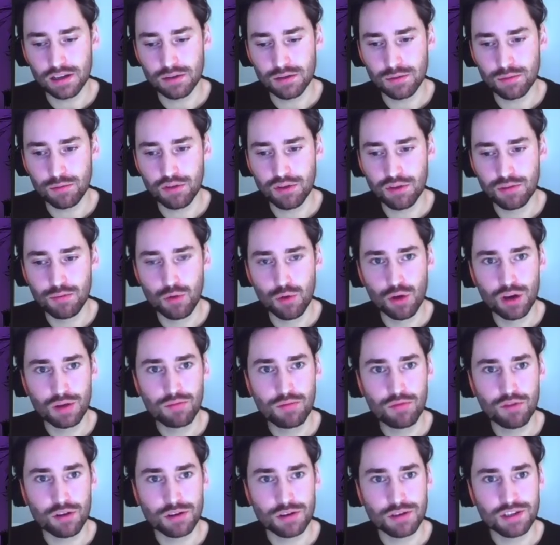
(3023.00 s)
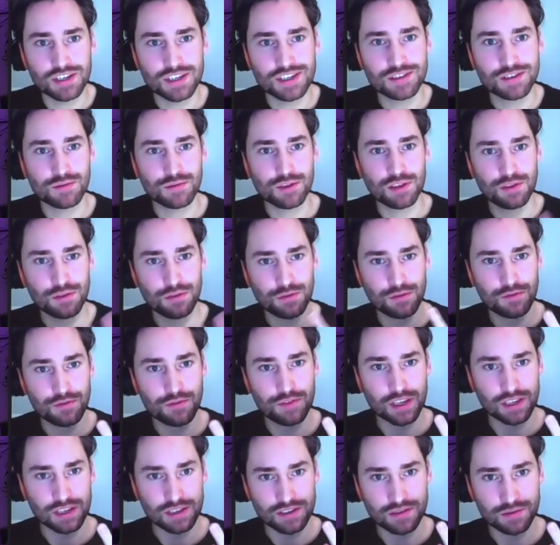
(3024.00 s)
pre-boarding process, there are two
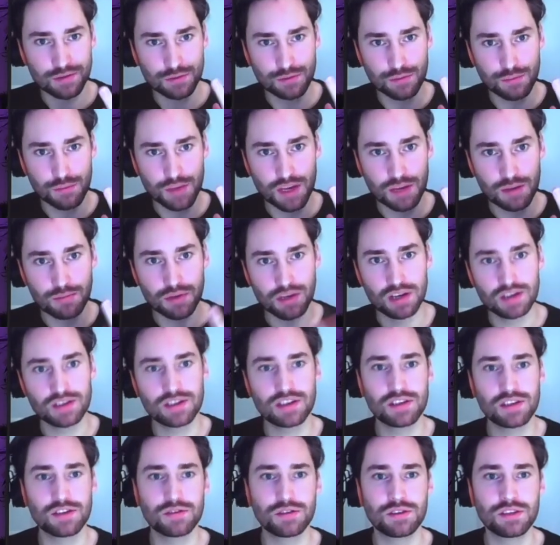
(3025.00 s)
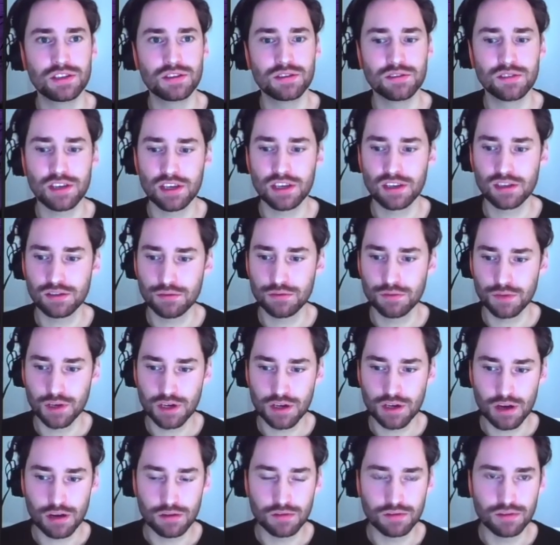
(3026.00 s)
things, two big pillars that you need to take into
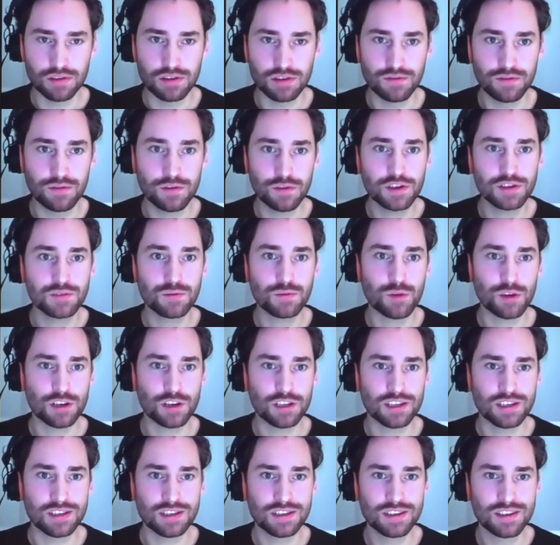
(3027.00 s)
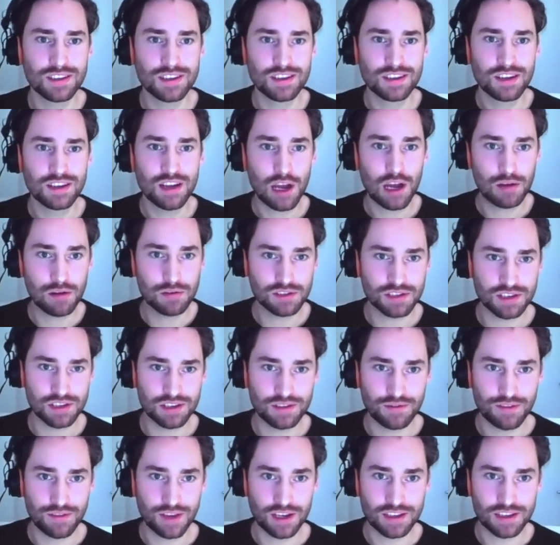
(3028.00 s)
account. And the first one is, how does it
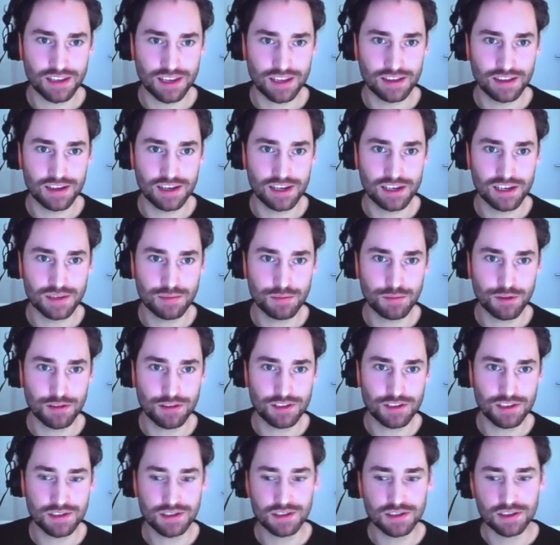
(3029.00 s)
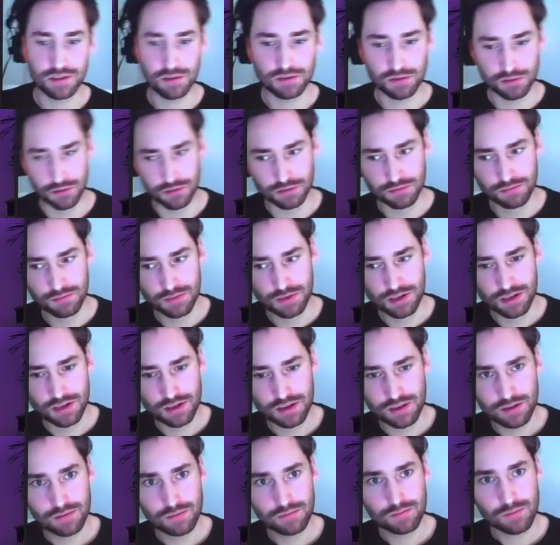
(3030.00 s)
affect the candidate experience? Two,
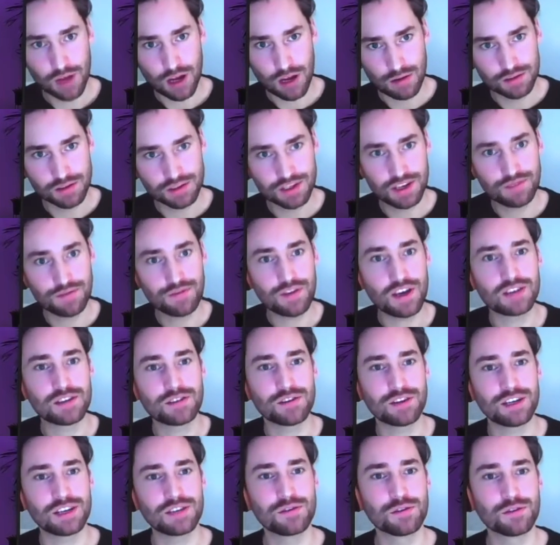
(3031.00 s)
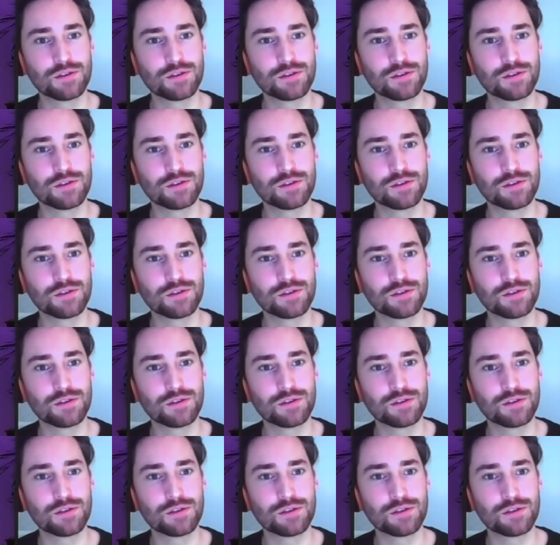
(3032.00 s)
how does it affect our internal